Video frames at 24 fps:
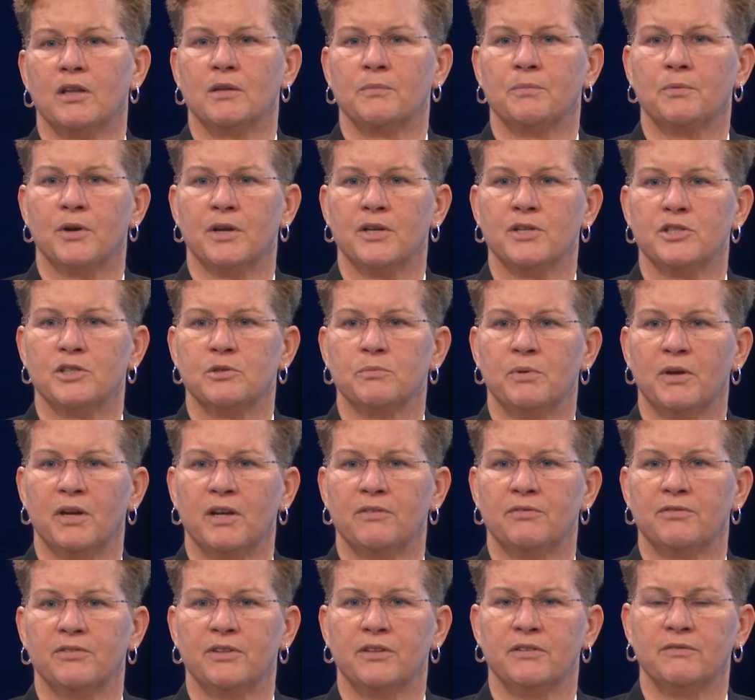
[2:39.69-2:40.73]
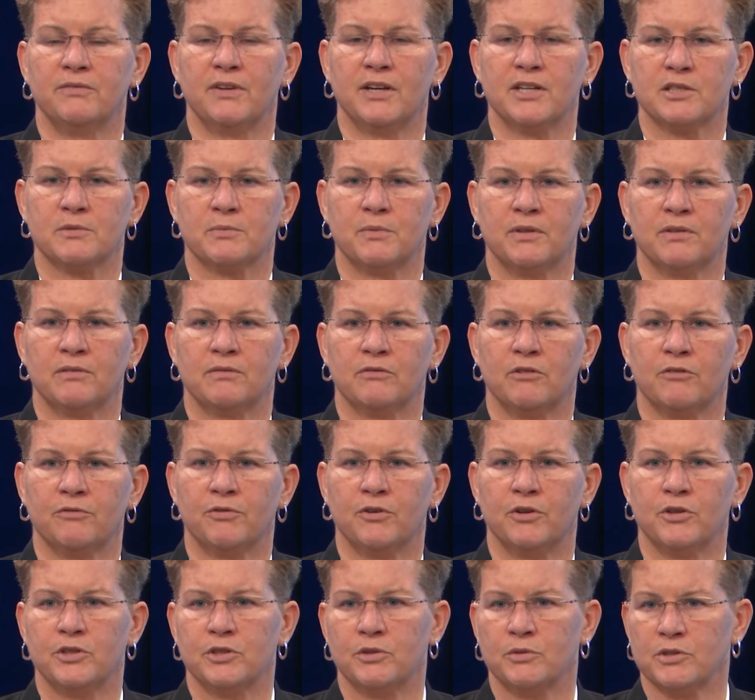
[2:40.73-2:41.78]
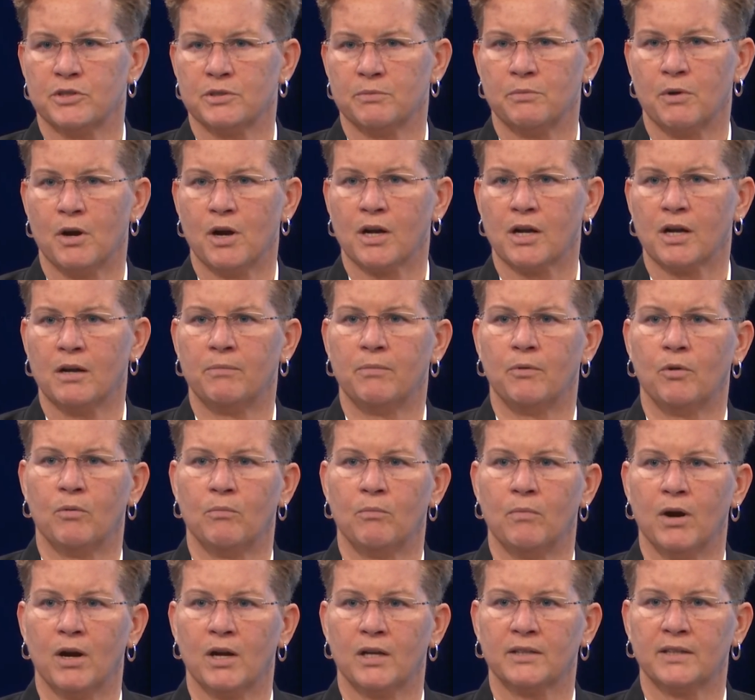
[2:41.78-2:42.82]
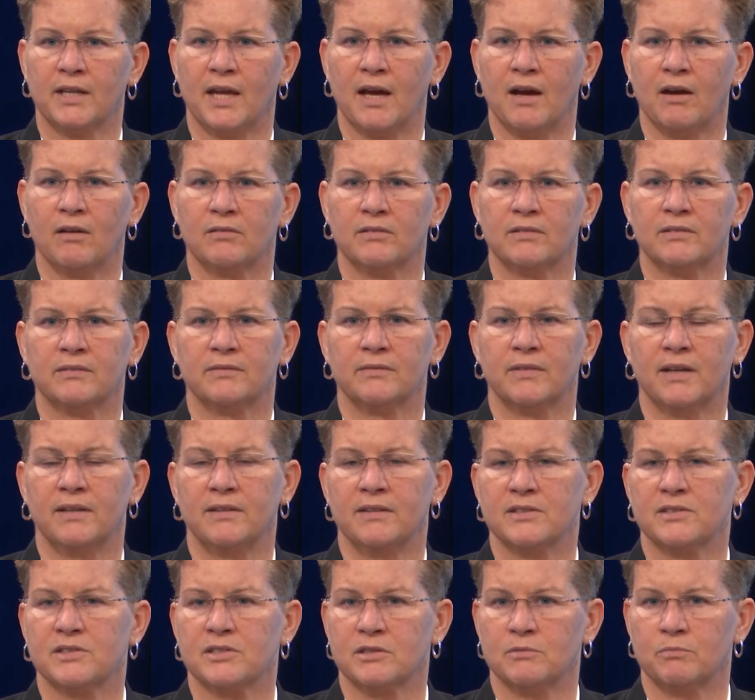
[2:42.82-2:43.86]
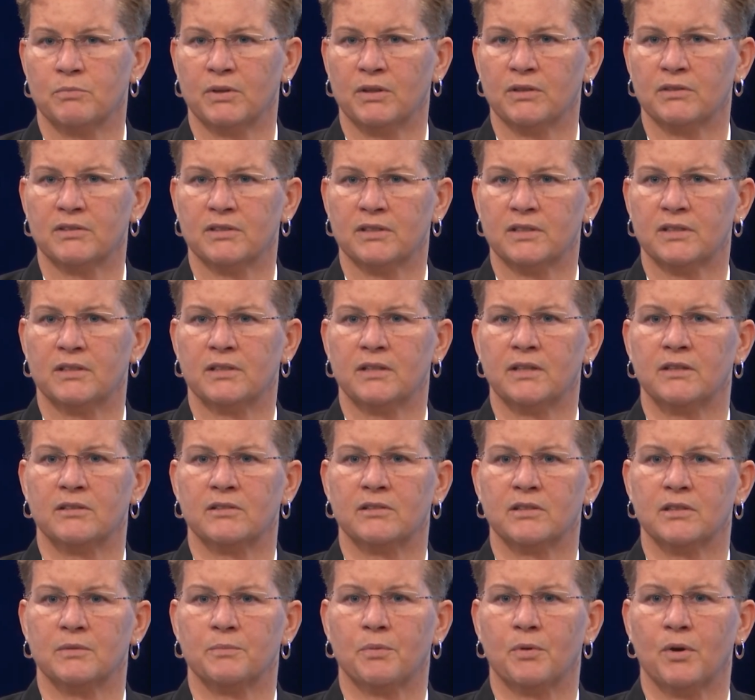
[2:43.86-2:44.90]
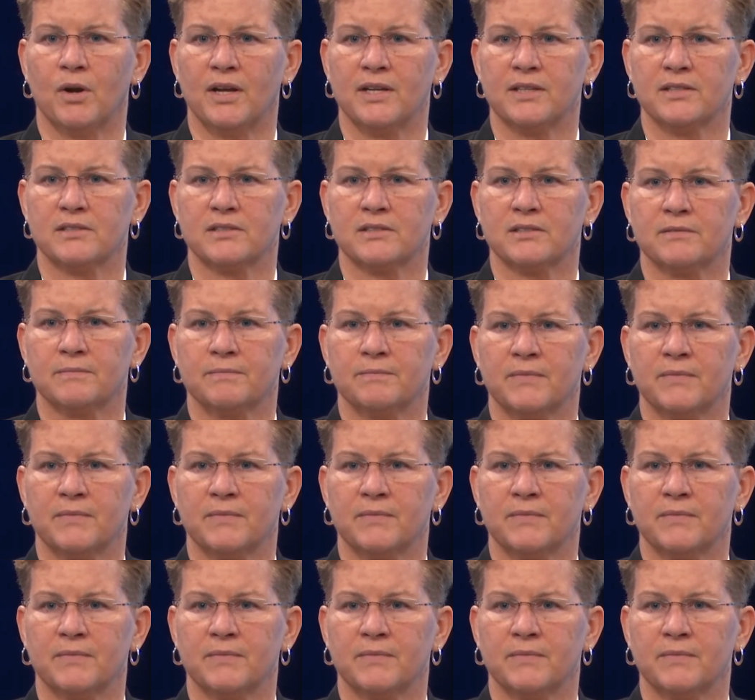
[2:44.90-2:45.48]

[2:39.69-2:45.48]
of the price you pay for the investment, referred to as a markup or markdown, and this is built into the price.